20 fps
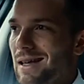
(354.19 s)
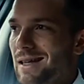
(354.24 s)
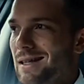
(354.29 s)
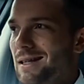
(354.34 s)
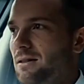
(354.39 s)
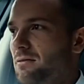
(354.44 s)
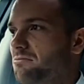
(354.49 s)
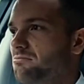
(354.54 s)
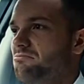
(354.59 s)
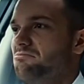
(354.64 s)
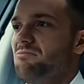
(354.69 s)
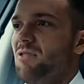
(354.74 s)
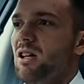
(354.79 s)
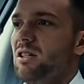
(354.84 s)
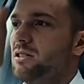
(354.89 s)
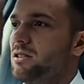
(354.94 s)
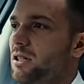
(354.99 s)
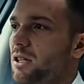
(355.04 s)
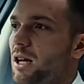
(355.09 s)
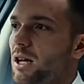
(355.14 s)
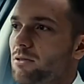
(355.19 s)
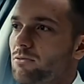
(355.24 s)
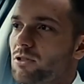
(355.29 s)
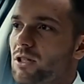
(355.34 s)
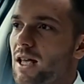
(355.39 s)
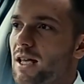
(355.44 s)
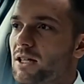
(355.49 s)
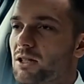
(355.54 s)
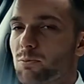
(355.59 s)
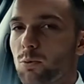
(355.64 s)
in, I don't know,
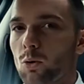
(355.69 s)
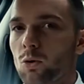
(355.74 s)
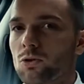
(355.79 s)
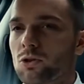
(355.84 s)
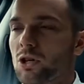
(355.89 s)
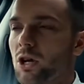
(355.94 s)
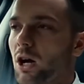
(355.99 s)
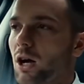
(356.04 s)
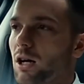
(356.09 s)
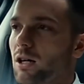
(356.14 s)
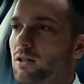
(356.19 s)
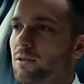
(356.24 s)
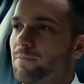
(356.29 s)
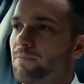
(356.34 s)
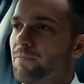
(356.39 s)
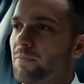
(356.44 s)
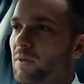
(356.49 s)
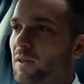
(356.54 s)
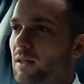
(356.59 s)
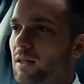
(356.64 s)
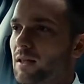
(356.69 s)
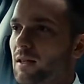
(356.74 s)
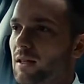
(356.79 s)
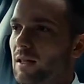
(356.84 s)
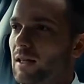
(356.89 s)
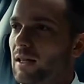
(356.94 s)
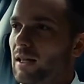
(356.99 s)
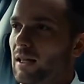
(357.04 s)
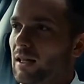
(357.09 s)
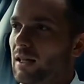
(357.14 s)
say a sports car.
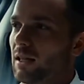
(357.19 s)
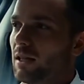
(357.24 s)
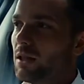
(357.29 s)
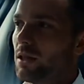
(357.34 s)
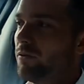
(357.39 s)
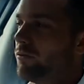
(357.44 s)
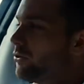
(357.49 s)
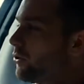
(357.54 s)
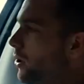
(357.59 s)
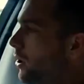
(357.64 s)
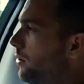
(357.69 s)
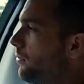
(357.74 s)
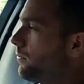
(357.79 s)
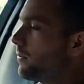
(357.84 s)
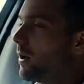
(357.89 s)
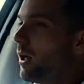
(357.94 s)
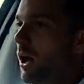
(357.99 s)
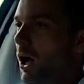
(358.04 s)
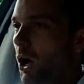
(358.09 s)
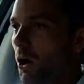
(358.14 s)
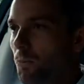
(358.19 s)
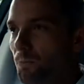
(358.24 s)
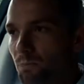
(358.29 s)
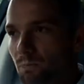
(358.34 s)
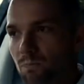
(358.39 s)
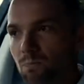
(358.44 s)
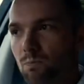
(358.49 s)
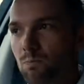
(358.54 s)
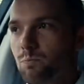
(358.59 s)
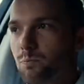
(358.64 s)
You've just got a
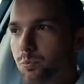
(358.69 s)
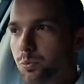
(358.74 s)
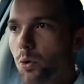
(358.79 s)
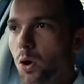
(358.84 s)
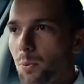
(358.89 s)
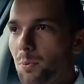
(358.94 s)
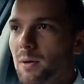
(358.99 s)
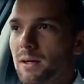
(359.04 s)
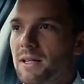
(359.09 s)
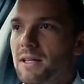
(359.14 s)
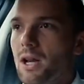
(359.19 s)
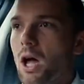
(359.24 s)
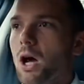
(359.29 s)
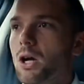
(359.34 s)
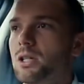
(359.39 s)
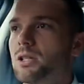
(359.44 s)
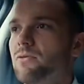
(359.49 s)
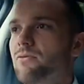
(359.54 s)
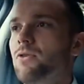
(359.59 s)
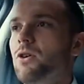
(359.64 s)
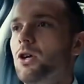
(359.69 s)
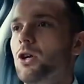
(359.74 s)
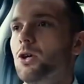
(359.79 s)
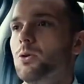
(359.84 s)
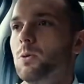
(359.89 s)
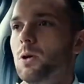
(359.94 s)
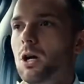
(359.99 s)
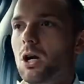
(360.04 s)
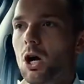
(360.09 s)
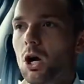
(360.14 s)
properly nice
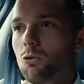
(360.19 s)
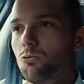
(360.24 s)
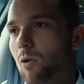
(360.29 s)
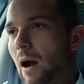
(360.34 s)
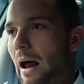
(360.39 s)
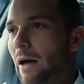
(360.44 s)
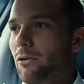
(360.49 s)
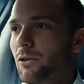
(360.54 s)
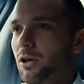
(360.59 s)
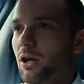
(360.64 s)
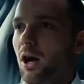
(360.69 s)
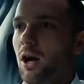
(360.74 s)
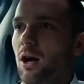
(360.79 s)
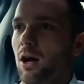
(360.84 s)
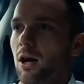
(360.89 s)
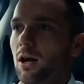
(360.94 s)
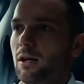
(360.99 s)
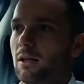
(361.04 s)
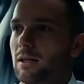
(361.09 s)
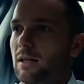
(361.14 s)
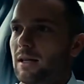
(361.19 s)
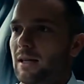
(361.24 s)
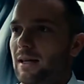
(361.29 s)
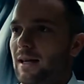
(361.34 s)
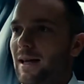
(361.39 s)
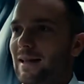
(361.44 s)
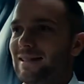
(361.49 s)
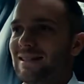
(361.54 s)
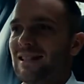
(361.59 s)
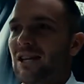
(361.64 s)
view around the car.
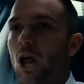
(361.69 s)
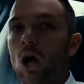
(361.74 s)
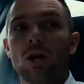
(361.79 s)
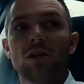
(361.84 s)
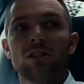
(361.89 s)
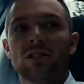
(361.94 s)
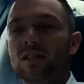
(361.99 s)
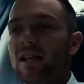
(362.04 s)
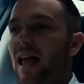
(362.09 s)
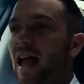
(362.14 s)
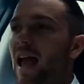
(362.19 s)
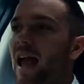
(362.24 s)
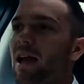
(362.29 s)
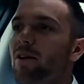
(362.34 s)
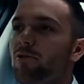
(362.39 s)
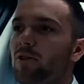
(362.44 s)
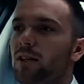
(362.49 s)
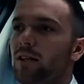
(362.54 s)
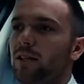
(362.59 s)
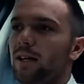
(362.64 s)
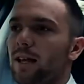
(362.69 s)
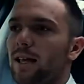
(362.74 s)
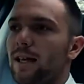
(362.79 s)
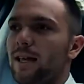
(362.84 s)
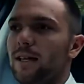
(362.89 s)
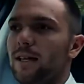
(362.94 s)
It's light and airy in